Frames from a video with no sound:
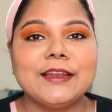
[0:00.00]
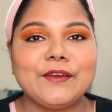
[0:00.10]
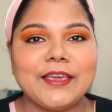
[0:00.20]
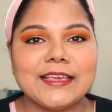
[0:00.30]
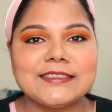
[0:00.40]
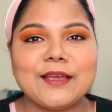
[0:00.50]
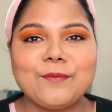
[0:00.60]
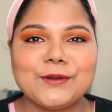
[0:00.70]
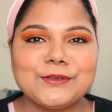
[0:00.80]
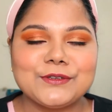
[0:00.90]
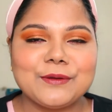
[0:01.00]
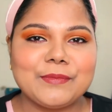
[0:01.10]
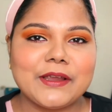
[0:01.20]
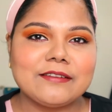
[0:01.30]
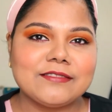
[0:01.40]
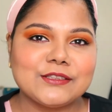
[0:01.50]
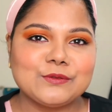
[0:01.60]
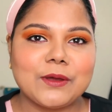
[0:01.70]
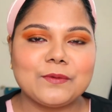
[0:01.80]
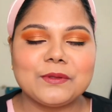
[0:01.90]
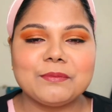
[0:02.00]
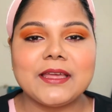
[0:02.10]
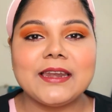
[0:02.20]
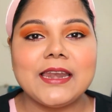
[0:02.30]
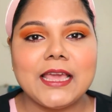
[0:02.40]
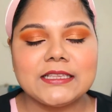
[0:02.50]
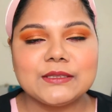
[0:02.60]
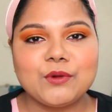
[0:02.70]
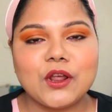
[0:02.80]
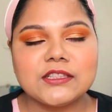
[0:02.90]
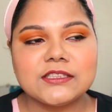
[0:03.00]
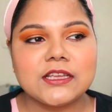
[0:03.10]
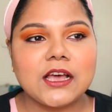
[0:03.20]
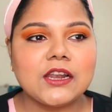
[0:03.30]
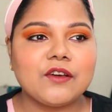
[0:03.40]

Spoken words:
Now yes, I wanted to compare this one with my NYX bronzer.